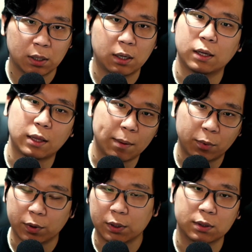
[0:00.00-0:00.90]
and at that
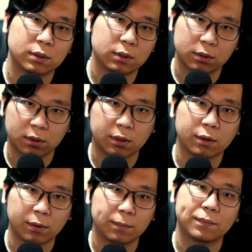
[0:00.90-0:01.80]
point it's just like, I don't know,
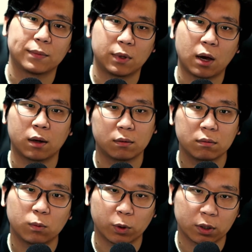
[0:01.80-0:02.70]
not
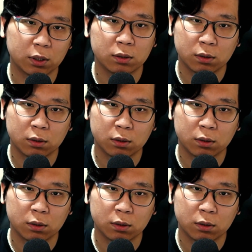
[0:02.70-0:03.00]
worth it.